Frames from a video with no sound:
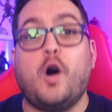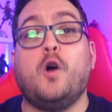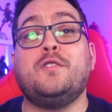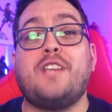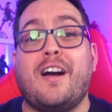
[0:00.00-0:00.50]

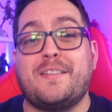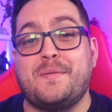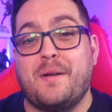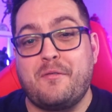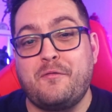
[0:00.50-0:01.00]
On to item
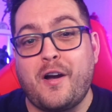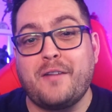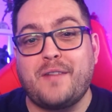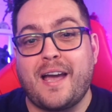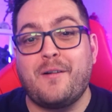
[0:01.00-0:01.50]
number
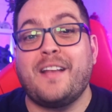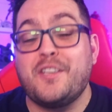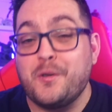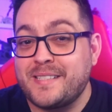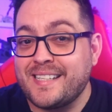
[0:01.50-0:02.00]
5 now, and the
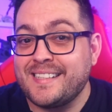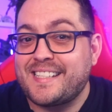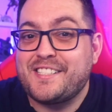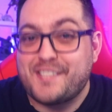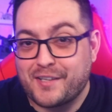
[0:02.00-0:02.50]
utility
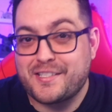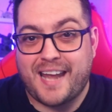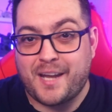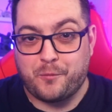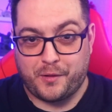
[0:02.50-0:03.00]
doesn't
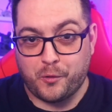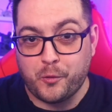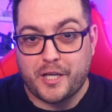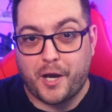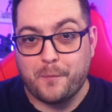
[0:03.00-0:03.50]
end with
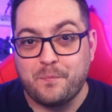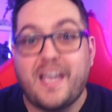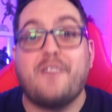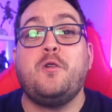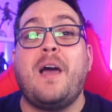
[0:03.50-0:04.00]
audio.
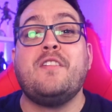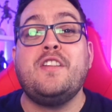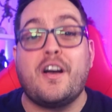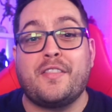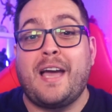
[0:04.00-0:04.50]
If you have
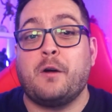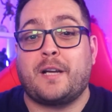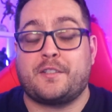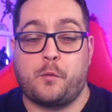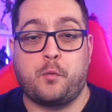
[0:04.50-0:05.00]
another
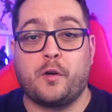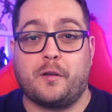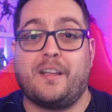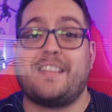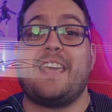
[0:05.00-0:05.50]
Elgato product like the